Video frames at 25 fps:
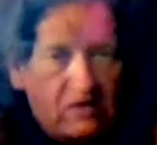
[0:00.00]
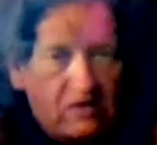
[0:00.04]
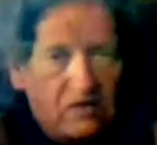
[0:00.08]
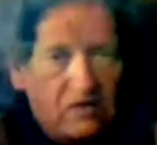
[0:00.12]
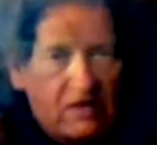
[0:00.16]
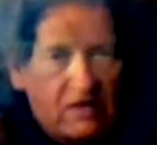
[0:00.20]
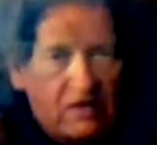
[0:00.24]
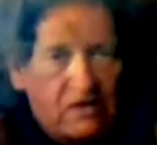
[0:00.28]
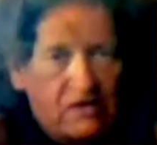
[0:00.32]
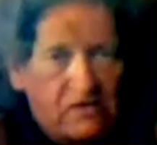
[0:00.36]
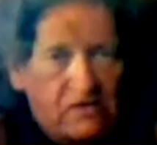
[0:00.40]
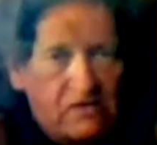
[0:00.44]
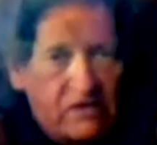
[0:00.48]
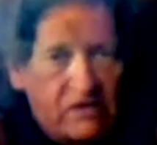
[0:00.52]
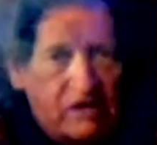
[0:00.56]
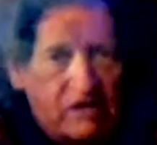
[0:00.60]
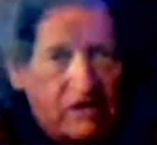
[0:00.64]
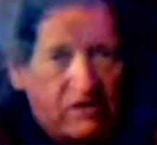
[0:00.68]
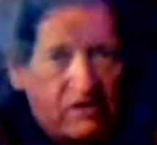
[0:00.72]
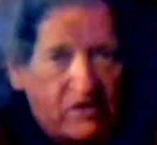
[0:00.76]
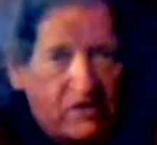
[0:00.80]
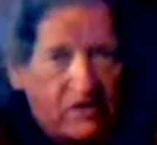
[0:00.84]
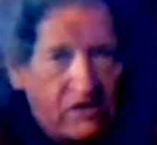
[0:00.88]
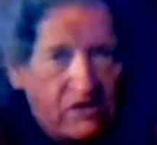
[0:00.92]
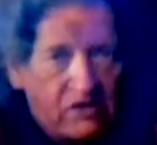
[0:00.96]

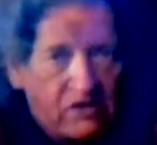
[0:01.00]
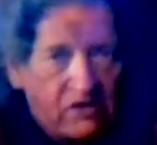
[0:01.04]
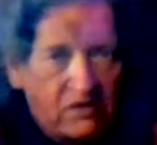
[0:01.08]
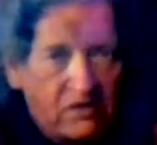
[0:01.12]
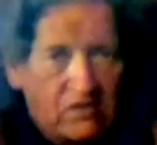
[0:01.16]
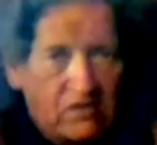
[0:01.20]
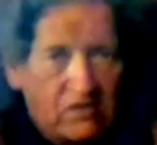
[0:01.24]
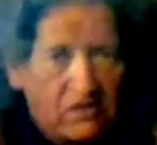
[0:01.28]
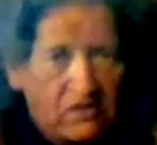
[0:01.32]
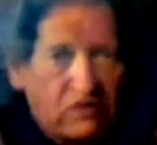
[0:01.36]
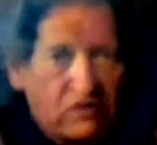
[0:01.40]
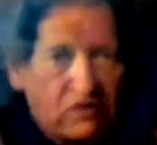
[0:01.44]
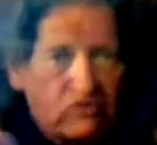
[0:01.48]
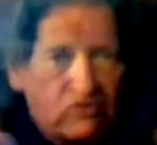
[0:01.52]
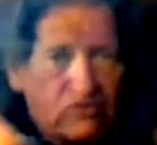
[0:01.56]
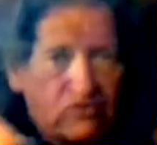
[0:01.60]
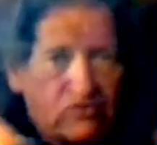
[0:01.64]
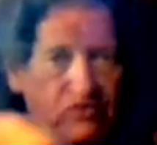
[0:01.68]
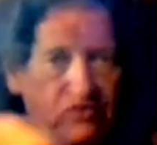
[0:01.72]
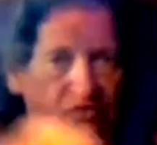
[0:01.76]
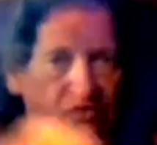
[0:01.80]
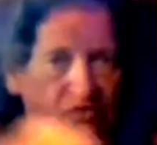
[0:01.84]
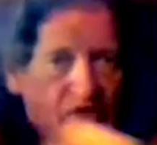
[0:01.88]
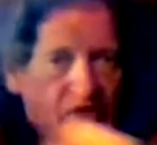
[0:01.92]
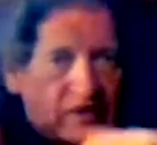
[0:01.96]
and so you
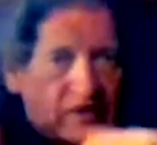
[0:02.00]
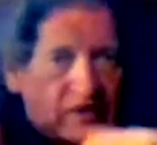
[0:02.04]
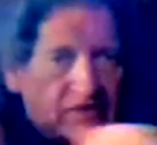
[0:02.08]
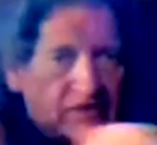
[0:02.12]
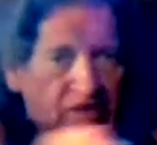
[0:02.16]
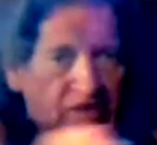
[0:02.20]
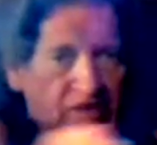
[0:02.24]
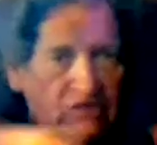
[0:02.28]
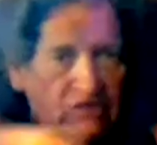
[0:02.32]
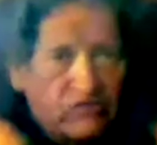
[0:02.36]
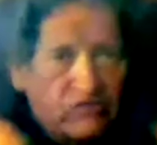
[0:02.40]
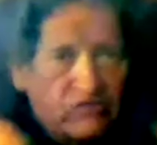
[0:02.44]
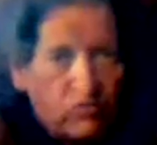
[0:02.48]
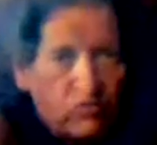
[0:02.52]
do like this